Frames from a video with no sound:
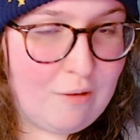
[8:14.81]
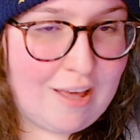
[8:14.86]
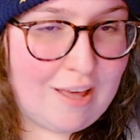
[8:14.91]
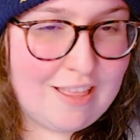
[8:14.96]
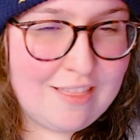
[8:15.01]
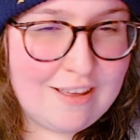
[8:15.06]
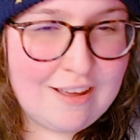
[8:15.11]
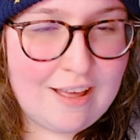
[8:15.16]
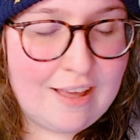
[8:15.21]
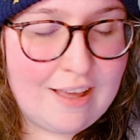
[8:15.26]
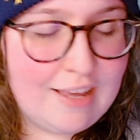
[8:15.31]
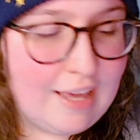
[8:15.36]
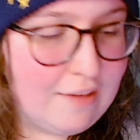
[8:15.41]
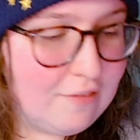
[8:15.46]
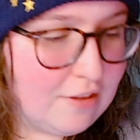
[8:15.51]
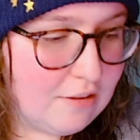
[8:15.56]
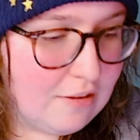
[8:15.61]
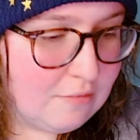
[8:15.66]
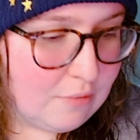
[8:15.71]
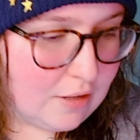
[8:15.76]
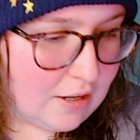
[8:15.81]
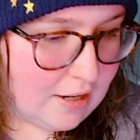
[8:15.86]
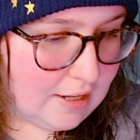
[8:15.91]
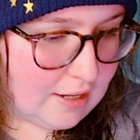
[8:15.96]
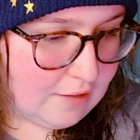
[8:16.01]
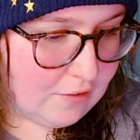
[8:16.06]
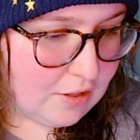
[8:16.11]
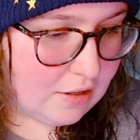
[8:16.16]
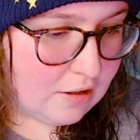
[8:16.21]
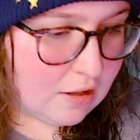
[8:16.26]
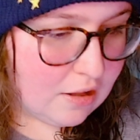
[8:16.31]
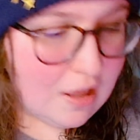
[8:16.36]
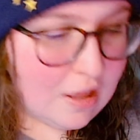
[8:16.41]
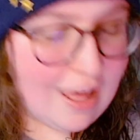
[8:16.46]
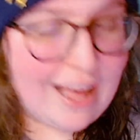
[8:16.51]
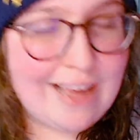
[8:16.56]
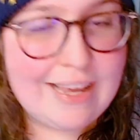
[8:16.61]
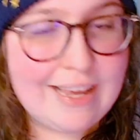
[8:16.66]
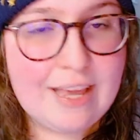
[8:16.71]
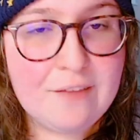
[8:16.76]
I think I gave it, what did I give it?
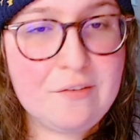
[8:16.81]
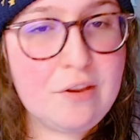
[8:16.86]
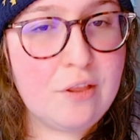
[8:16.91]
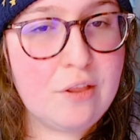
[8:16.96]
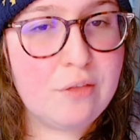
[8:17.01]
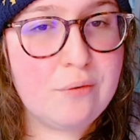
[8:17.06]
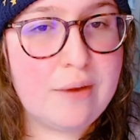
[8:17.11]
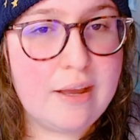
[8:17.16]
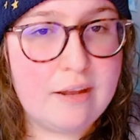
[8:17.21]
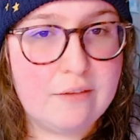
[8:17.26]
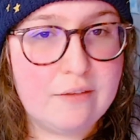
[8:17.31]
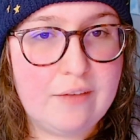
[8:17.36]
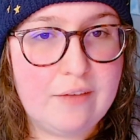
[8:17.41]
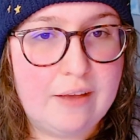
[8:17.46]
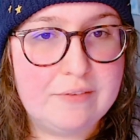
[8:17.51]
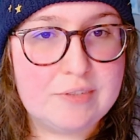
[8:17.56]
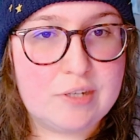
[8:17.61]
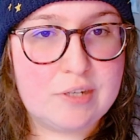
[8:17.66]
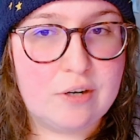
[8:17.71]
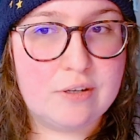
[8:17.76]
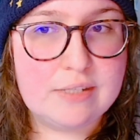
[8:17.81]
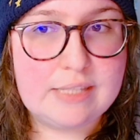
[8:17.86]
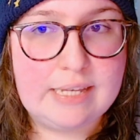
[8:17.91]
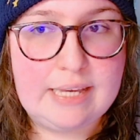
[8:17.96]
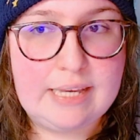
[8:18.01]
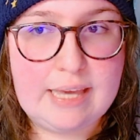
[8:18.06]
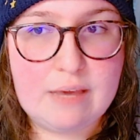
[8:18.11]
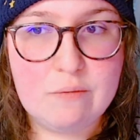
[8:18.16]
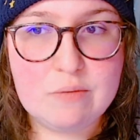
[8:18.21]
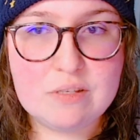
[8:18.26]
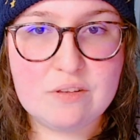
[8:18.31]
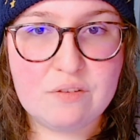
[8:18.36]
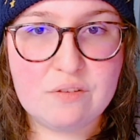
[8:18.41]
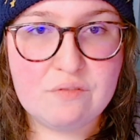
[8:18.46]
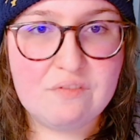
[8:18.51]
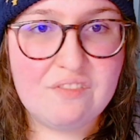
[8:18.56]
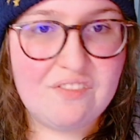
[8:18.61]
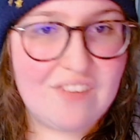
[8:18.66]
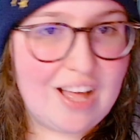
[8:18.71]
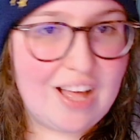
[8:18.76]
I gave it a 3 out of 5 stars. Like, it was
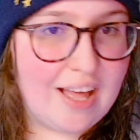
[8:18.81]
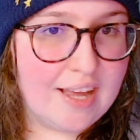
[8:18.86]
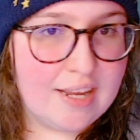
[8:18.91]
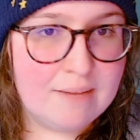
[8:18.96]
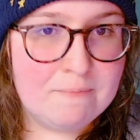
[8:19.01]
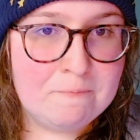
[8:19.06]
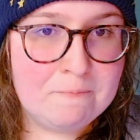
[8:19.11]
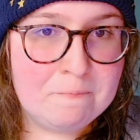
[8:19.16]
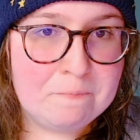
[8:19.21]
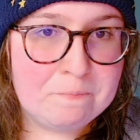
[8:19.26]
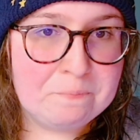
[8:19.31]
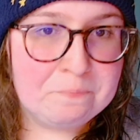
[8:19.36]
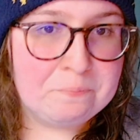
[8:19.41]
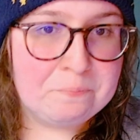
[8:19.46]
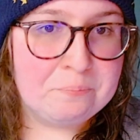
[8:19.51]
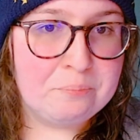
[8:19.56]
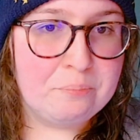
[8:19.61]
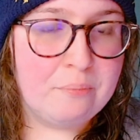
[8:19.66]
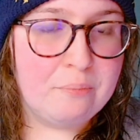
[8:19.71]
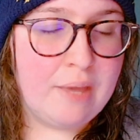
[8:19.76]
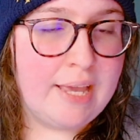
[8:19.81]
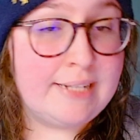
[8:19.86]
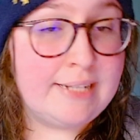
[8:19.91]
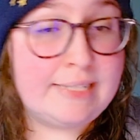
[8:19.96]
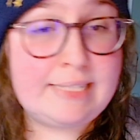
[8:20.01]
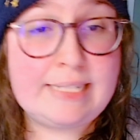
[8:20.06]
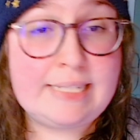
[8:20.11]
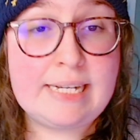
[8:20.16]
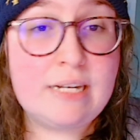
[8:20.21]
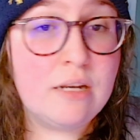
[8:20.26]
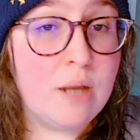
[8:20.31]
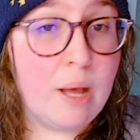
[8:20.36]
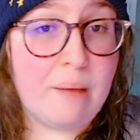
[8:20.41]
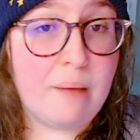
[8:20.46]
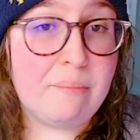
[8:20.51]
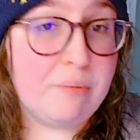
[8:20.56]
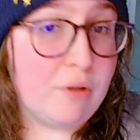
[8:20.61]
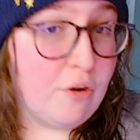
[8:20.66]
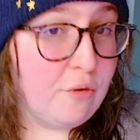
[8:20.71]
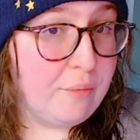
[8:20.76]
fine. It did
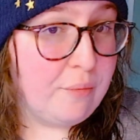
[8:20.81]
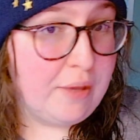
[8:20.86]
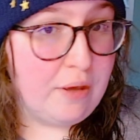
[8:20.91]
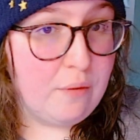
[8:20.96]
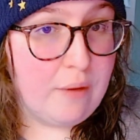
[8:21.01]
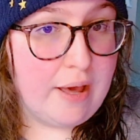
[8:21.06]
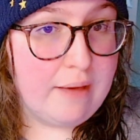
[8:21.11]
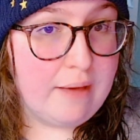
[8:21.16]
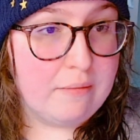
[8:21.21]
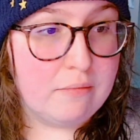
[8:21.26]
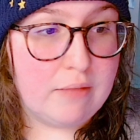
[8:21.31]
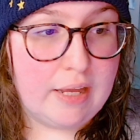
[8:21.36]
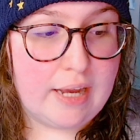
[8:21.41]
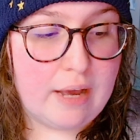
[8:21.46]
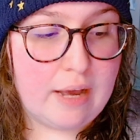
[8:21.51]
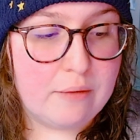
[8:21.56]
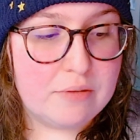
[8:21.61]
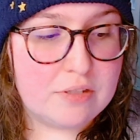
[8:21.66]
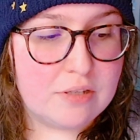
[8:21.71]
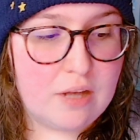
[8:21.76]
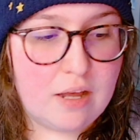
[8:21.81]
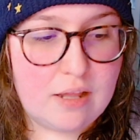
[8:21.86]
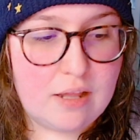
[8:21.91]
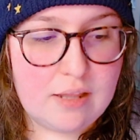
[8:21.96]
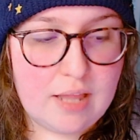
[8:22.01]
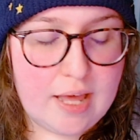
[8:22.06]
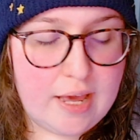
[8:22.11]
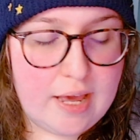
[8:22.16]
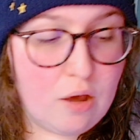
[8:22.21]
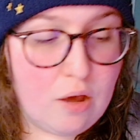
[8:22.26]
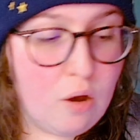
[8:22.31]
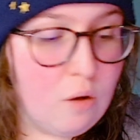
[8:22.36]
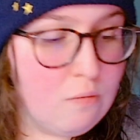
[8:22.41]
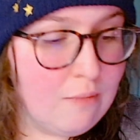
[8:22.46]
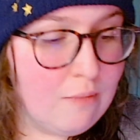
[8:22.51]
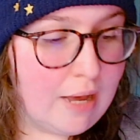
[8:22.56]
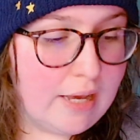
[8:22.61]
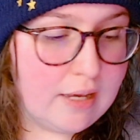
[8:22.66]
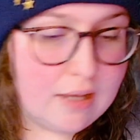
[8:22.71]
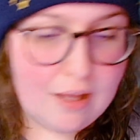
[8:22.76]
not blow me away. Like, I was not like, oh
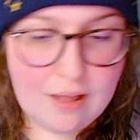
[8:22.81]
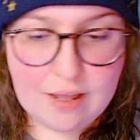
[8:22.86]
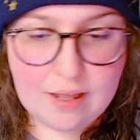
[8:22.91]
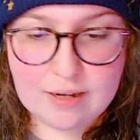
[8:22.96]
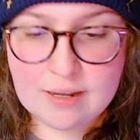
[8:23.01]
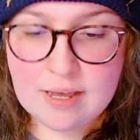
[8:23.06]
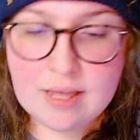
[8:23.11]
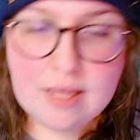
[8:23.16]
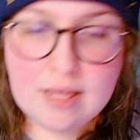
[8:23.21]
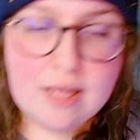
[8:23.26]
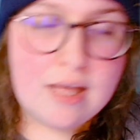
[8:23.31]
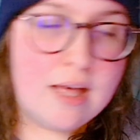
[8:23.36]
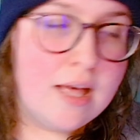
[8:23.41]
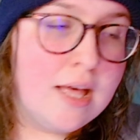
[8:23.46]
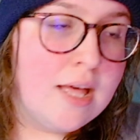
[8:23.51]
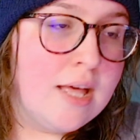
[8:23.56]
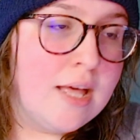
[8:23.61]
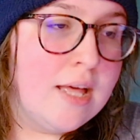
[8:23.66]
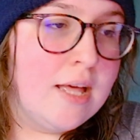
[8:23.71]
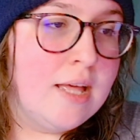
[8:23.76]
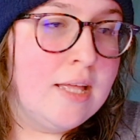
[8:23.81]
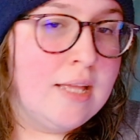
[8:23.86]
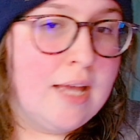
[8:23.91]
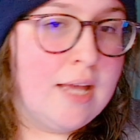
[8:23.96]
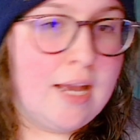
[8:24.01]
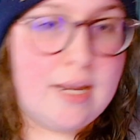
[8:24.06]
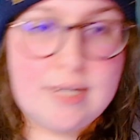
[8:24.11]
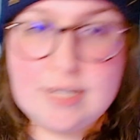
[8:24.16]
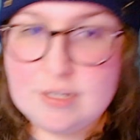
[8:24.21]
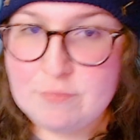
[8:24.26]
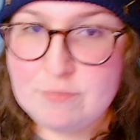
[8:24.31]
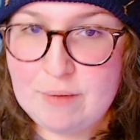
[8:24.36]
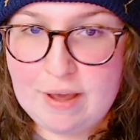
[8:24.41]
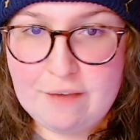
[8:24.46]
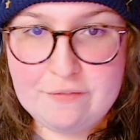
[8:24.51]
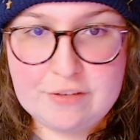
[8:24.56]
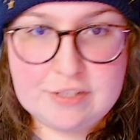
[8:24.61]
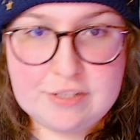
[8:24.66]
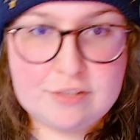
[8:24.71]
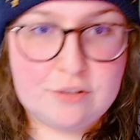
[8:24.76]
my god, I need to buy a
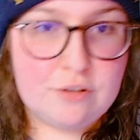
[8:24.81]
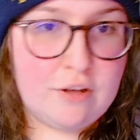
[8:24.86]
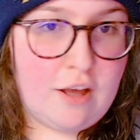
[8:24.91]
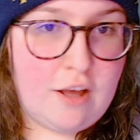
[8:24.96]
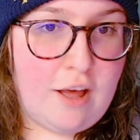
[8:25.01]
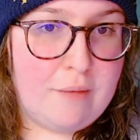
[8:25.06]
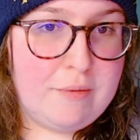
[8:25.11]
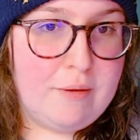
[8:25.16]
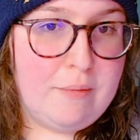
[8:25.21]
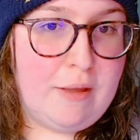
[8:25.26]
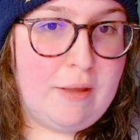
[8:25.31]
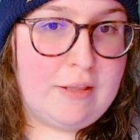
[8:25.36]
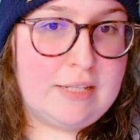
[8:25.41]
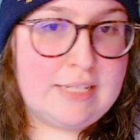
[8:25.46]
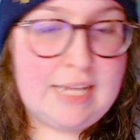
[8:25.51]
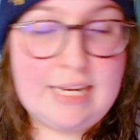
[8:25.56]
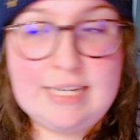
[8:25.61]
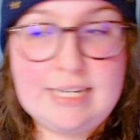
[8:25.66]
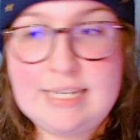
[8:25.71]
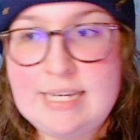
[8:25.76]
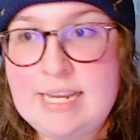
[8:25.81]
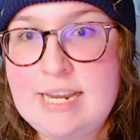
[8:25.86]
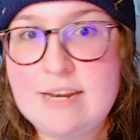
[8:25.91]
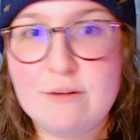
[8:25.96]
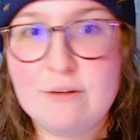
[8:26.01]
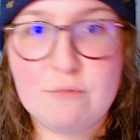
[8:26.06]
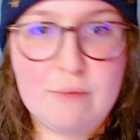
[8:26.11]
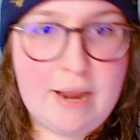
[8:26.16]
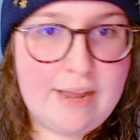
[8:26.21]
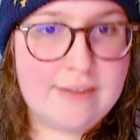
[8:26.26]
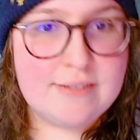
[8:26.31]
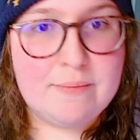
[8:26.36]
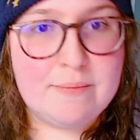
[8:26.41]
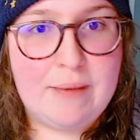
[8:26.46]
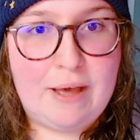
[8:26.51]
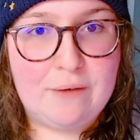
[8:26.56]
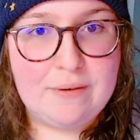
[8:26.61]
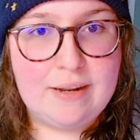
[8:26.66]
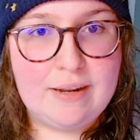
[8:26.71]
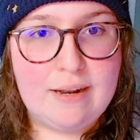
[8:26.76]
physical copy about this. I need a rant
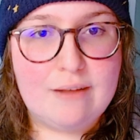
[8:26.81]
about it.